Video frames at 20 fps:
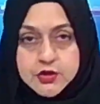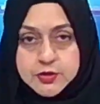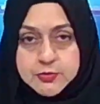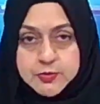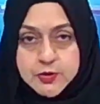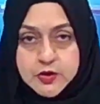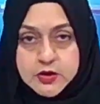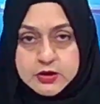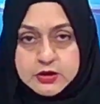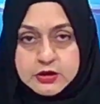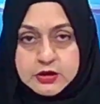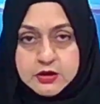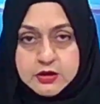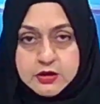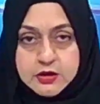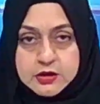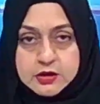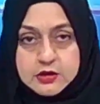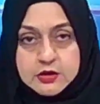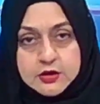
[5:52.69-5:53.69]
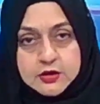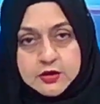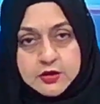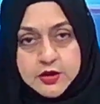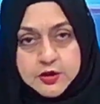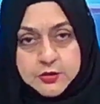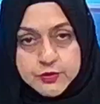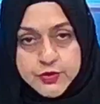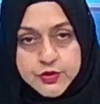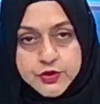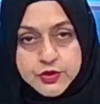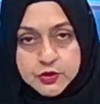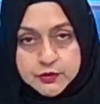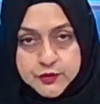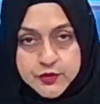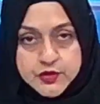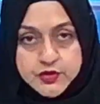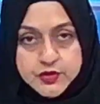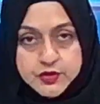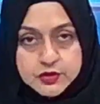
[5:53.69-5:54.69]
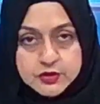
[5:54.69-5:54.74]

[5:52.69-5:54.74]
Pakistan News Official.